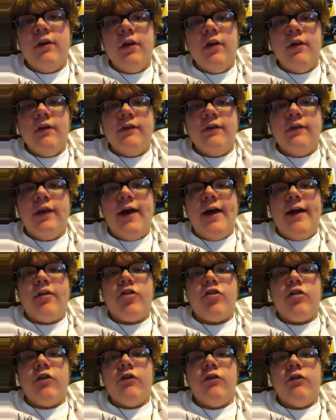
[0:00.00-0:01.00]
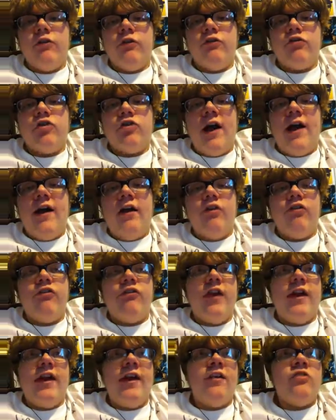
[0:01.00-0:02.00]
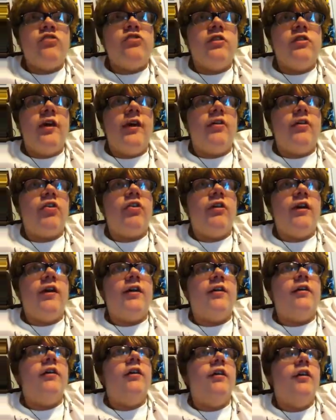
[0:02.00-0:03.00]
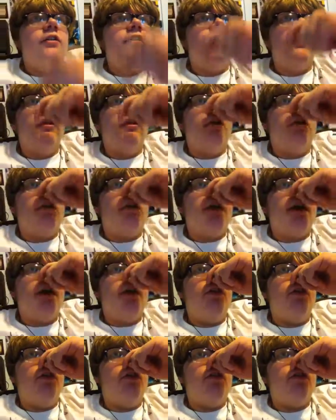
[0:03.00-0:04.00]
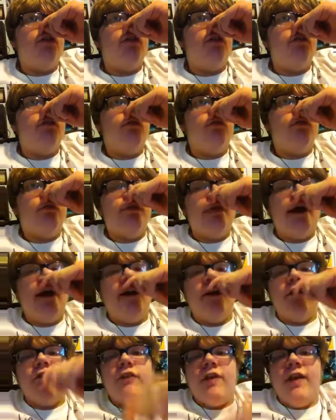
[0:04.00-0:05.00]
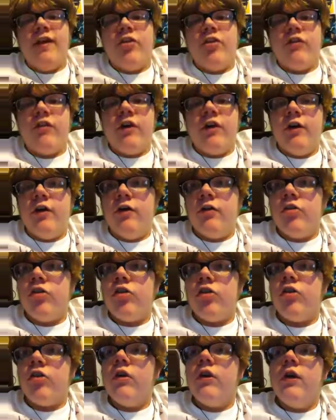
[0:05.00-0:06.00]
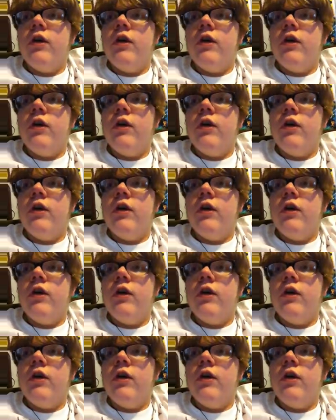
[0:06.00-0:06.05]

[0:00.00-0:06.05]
likes her child fans. She likes like the little kids that are fans of hers.